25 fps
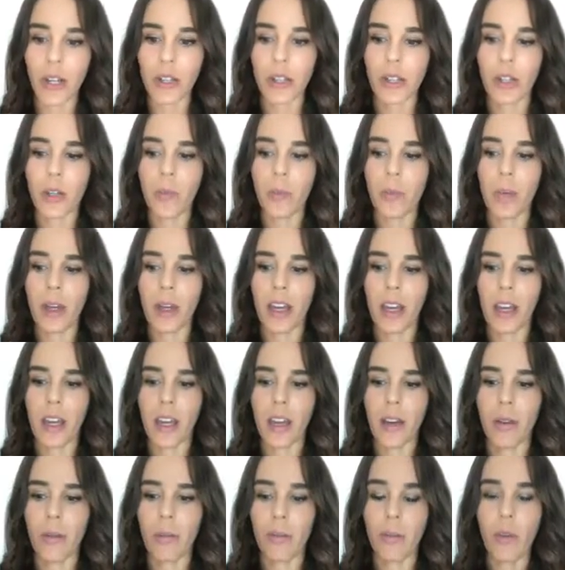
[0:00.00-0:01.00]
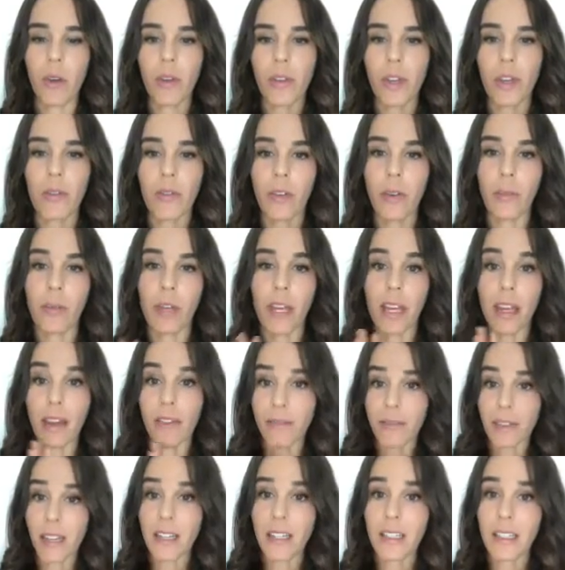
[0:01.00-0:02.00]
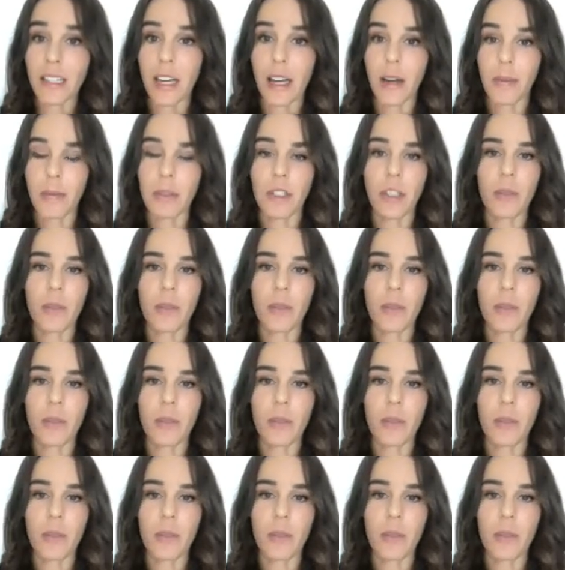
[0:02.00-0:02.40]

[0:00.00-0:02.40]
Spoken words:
to be moving from being a victim